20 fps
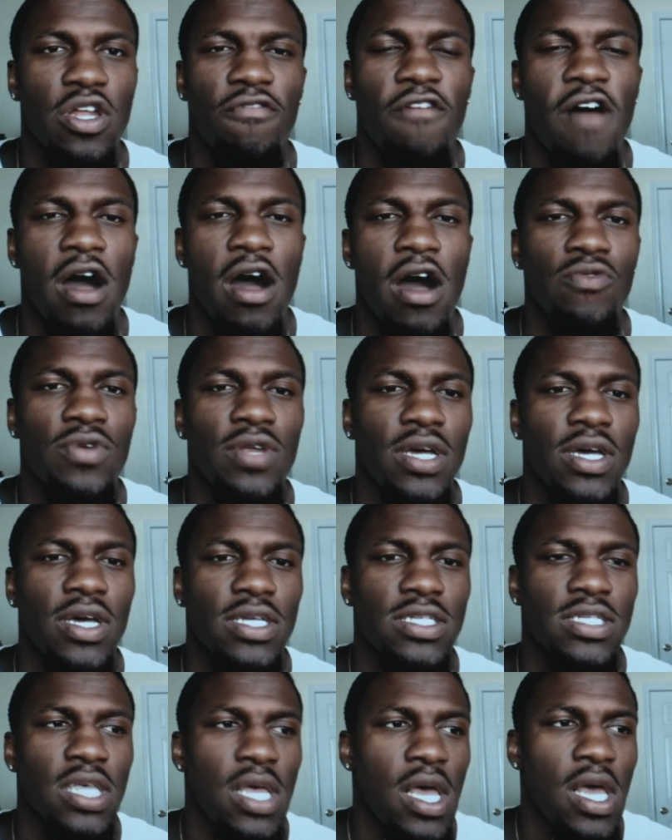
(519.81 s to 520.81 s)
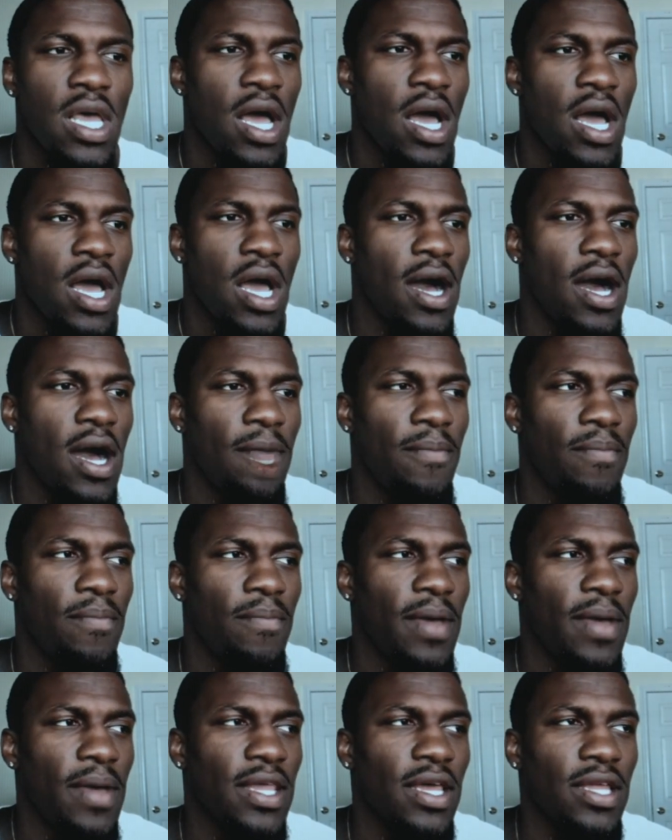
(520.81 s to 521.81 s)
following us.
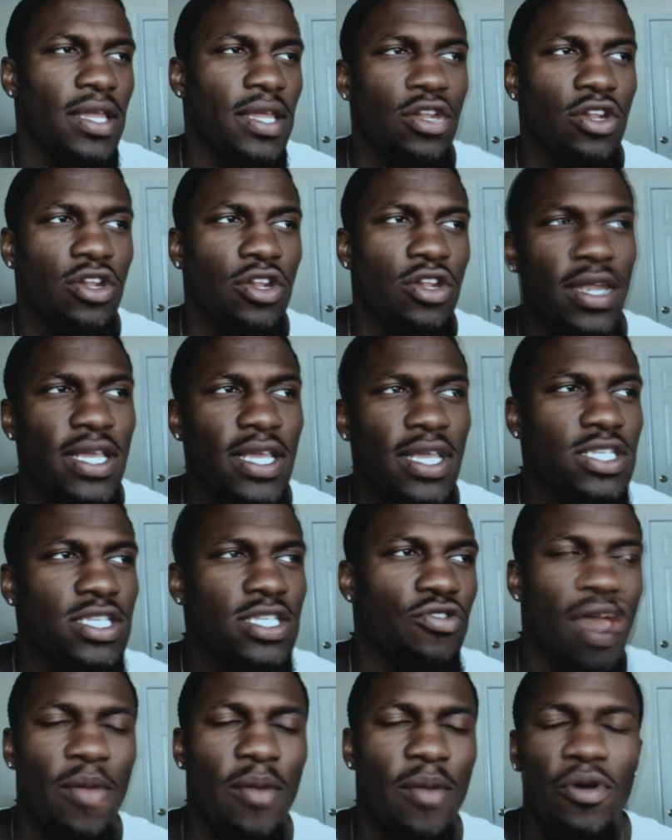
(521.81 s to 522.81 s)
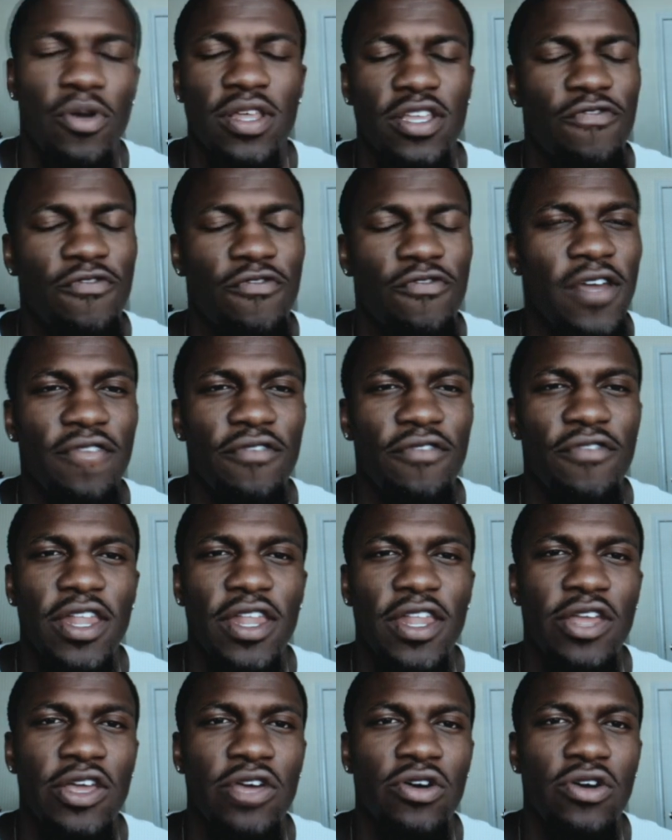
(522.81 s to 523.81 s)
And then, on Instagram, whether it's funny
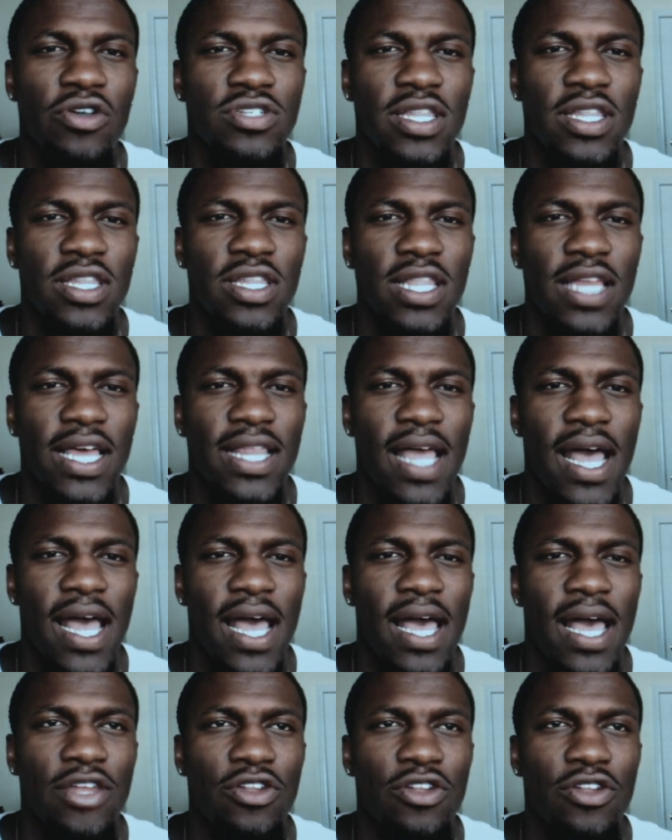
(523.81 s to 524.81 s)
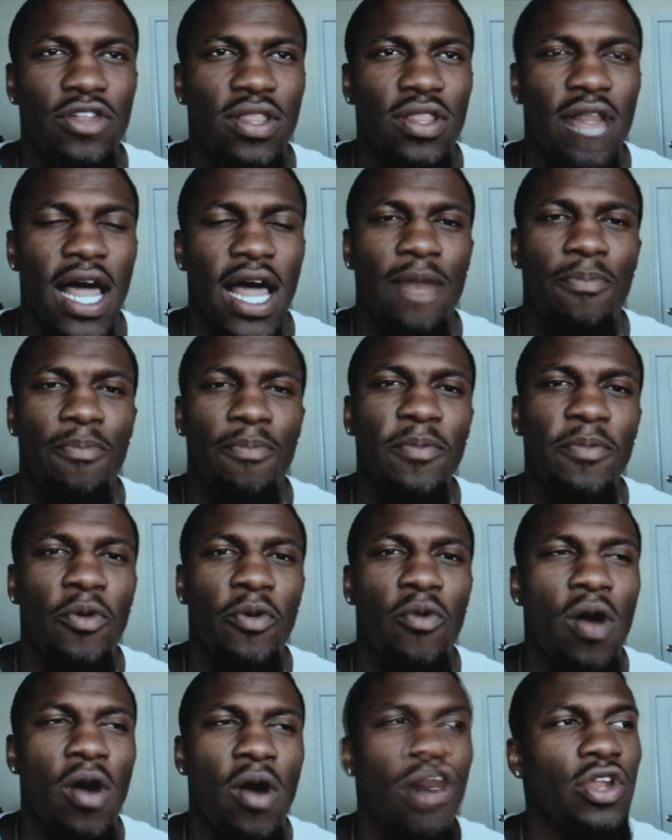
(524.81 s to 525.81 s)
videos, anything like that, a lot of
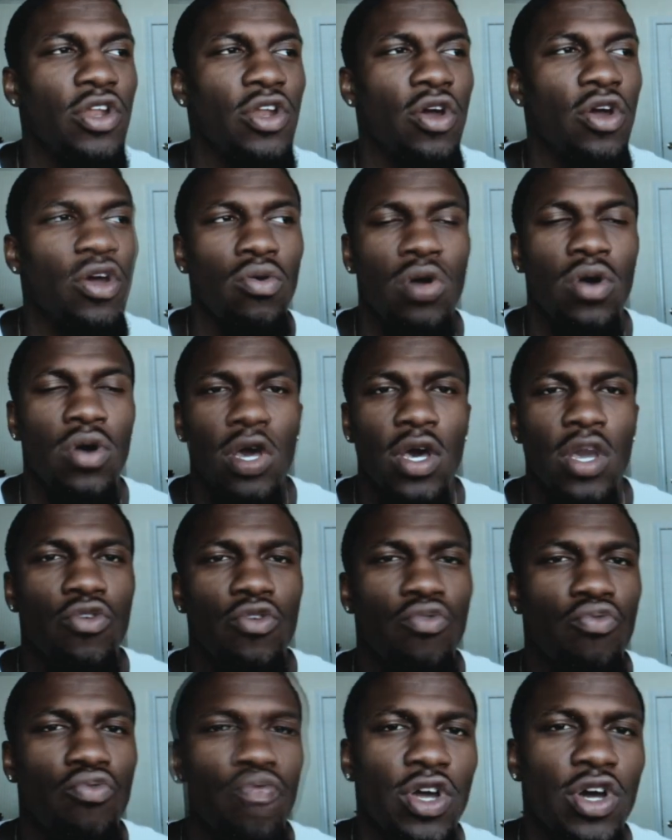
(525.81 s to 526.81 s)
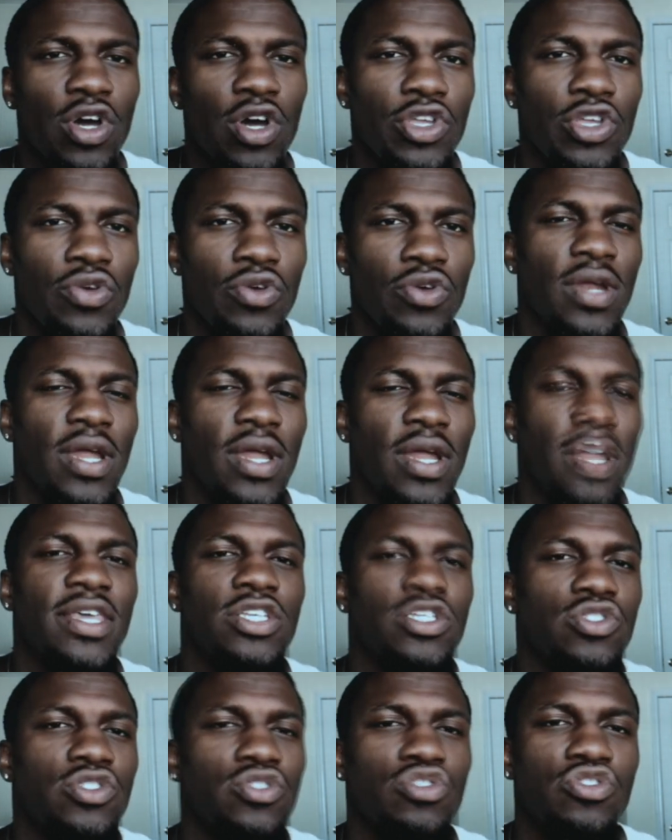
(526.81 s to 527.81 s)
people want to know the real you. And I
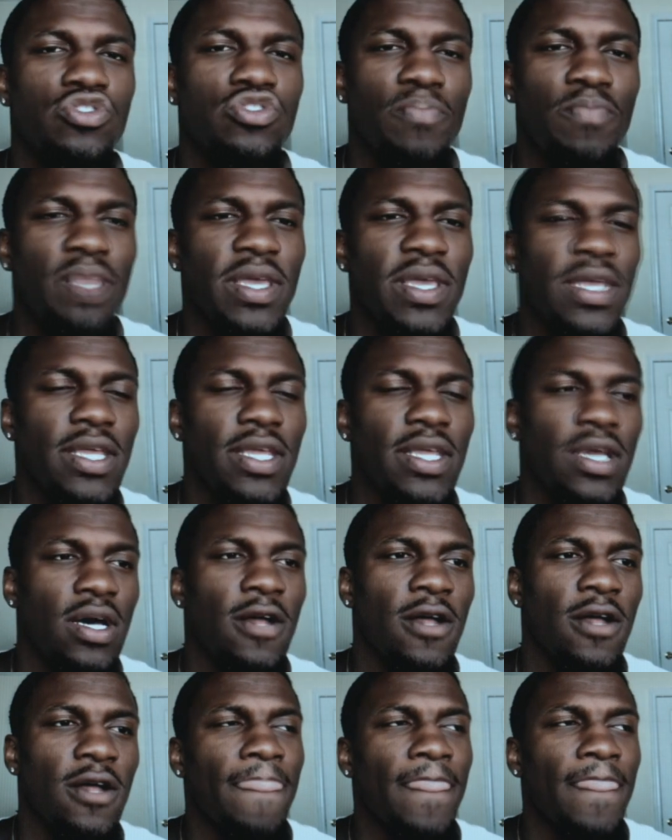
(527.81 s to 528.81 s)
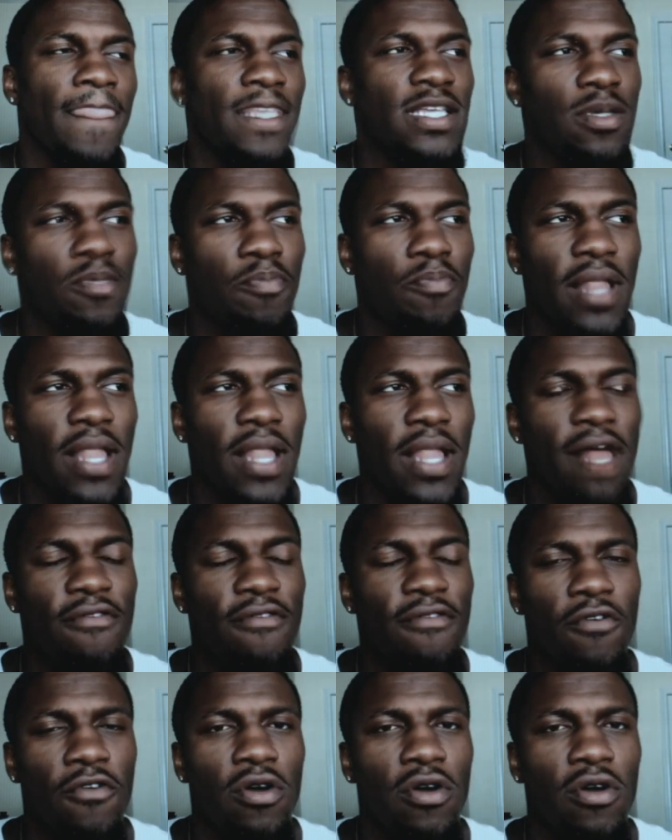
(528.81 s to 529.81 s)
think social media is a
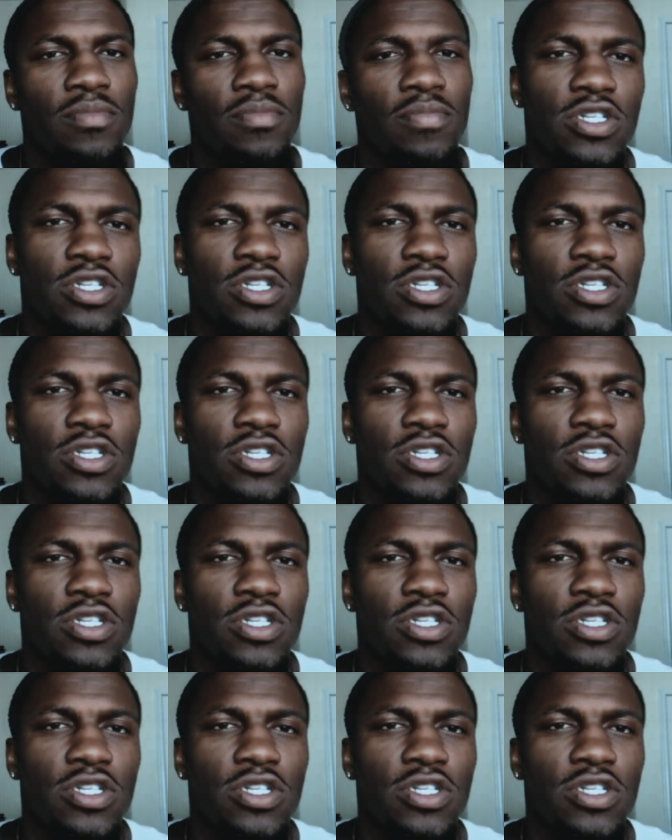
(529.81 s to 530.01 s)
platform to